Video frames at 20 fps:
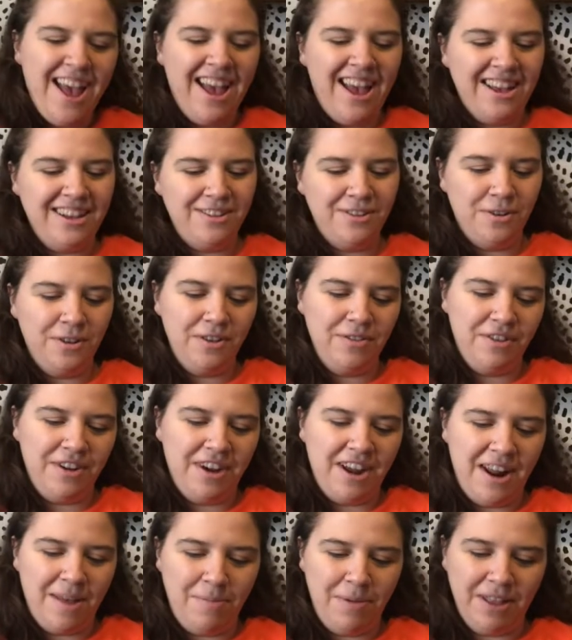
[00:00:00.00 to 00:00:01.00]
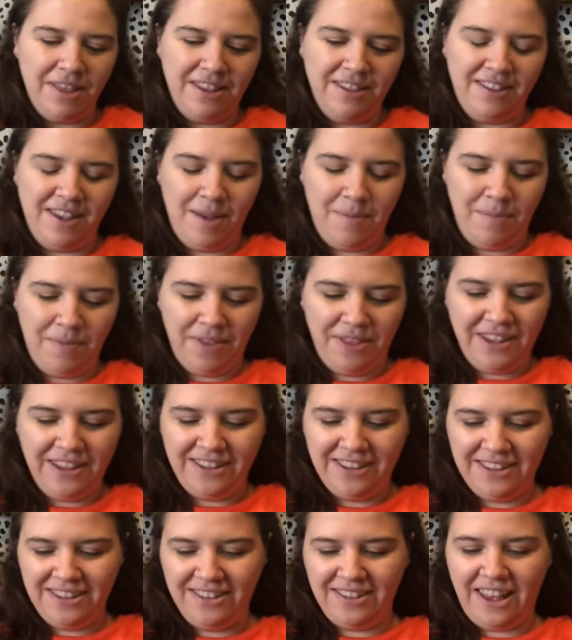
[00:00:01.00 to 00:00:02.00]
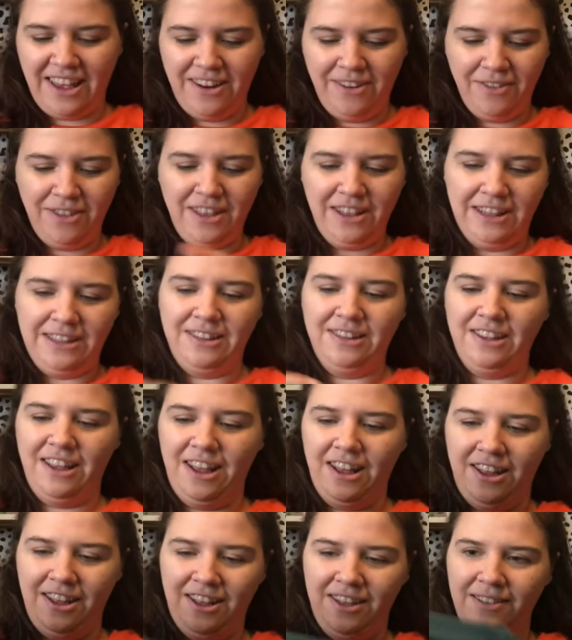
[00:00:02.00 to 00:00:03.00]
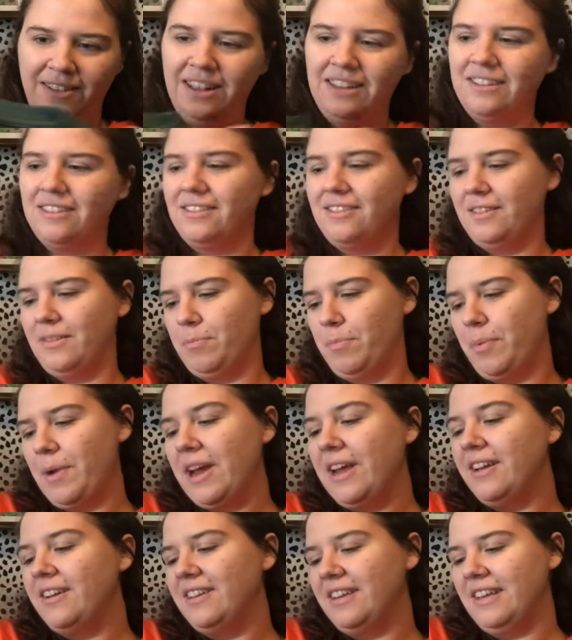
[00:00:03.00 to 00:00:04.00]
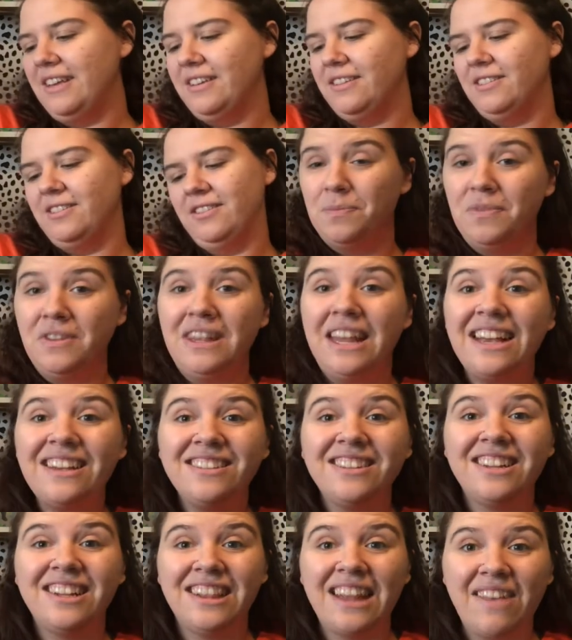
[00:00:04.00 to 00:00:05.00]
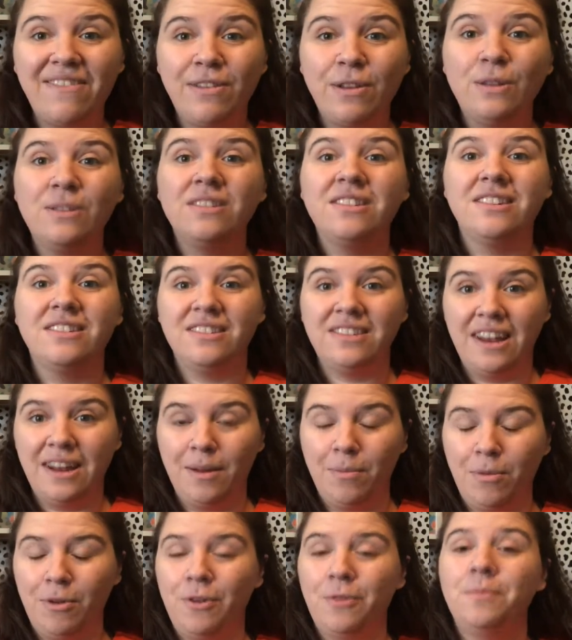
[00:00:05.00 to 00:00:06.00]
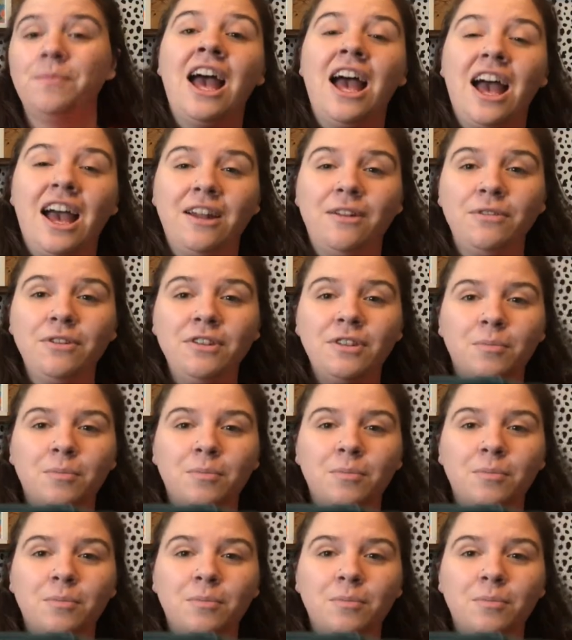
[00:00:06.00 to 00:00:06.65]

I totally forgot I picked this up. This brand is Next Level Sustainable. I don't think the